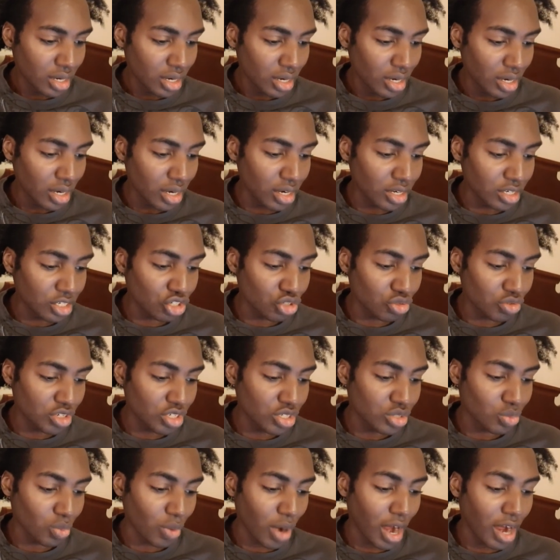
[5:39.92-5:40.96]

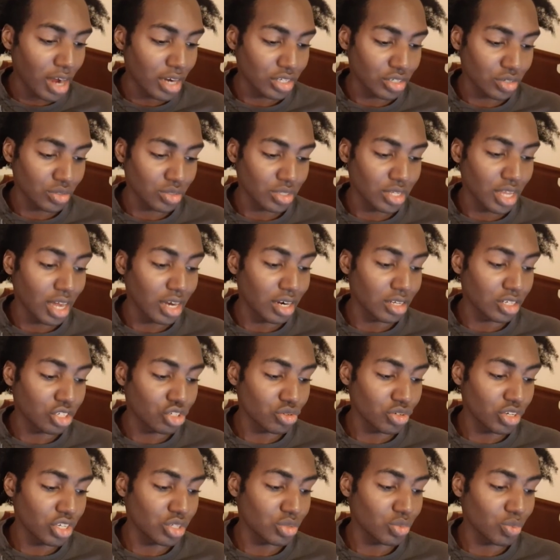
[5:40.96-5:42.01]
Latrice Rogers. Now,
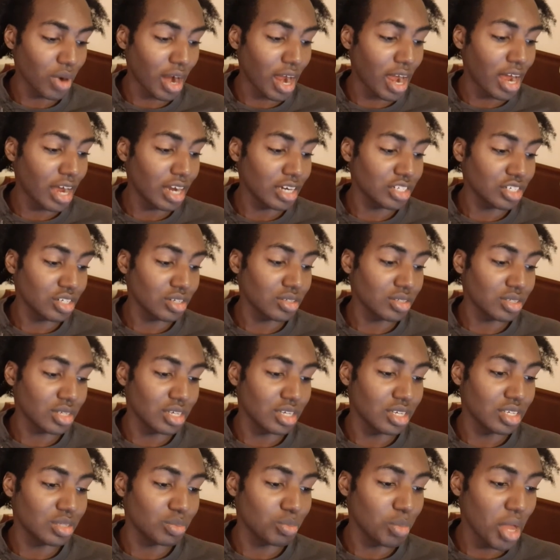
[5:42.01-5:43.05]
Latrice Rogers
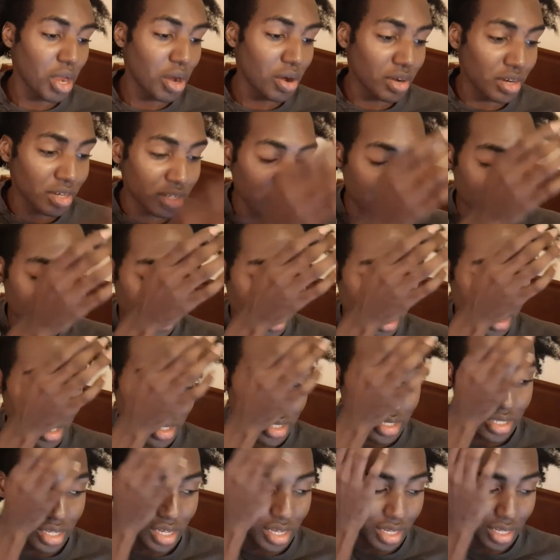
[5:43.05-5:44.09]
is married to
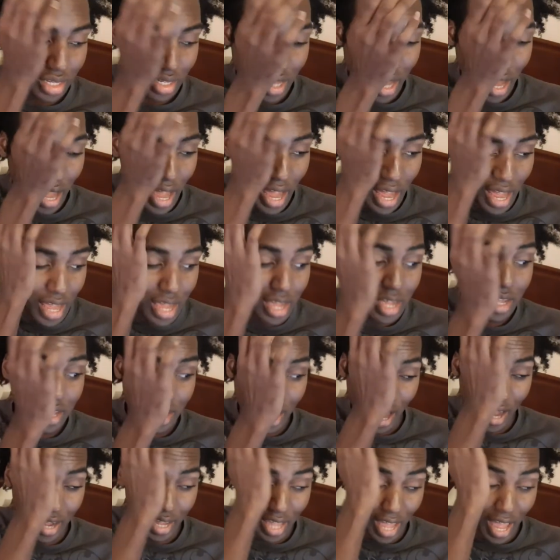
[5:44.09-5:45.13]
this guy.
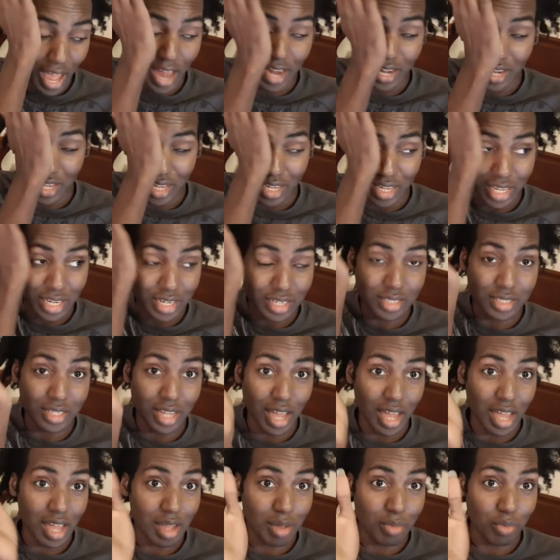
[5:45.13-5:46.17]
I didn't get his
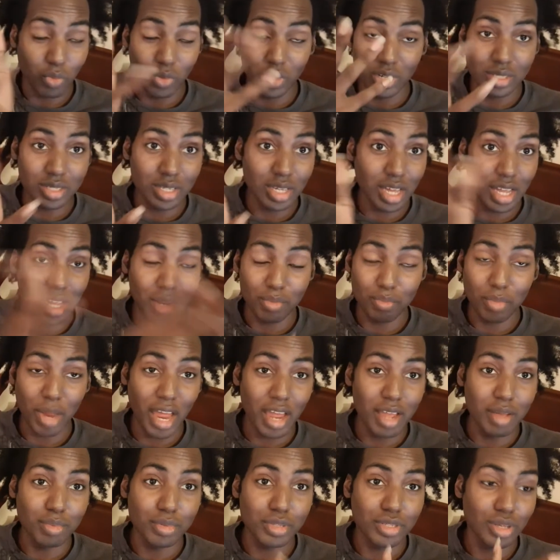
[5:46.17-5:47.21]
name. Once again, by
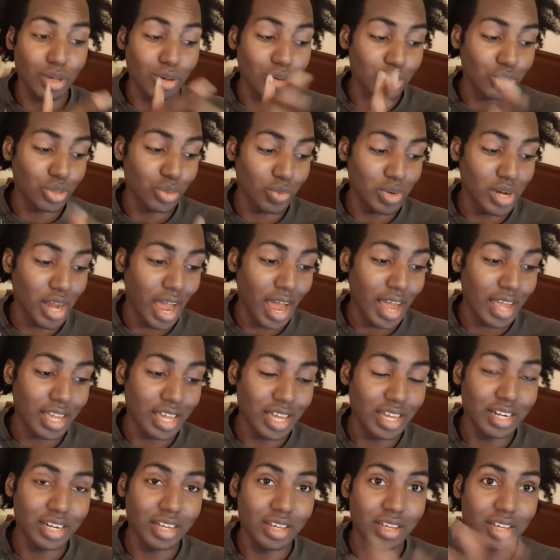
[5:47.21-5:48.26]
episode three, I
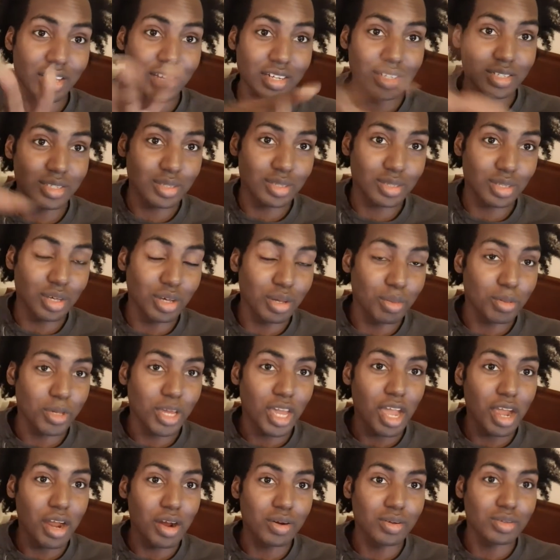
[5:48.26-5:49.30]
get the other
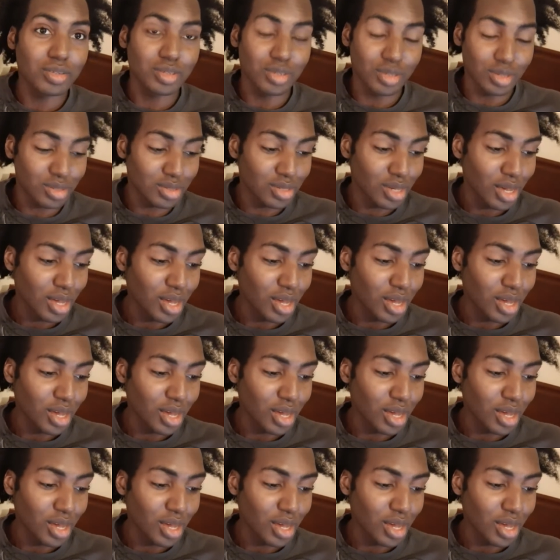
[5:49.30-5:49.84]
sub-characters